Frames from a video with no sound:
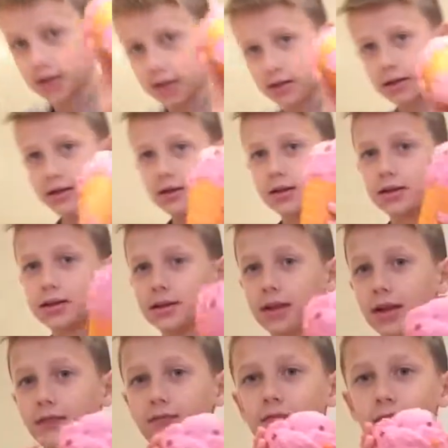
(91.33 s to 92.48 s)
night.
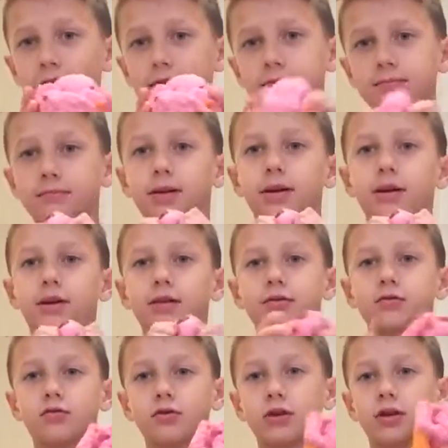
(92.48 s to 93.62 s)
They ripped my
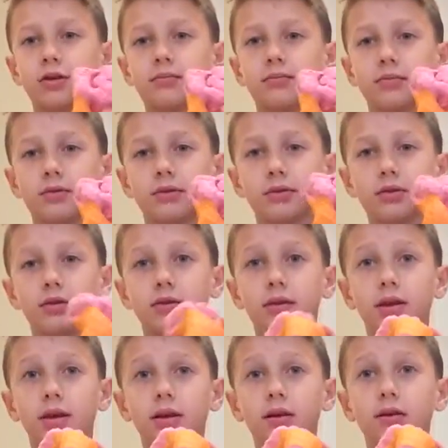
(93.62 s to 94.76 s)
ice cream
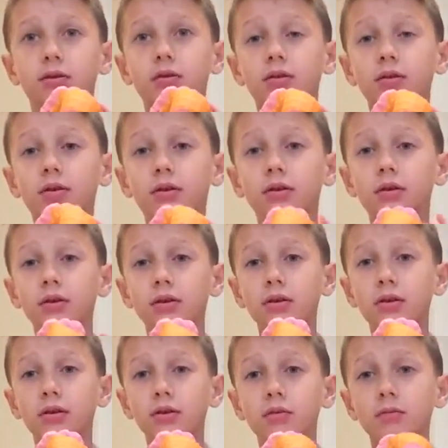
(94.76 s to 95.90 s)
there.
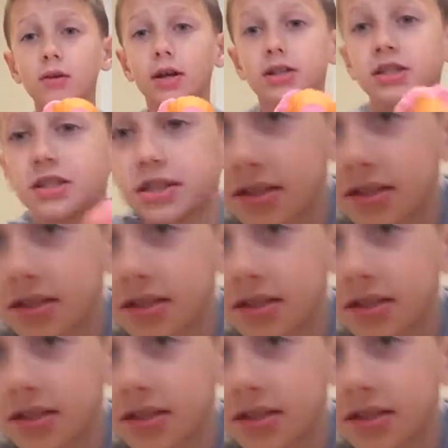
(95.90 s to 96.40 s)
We actually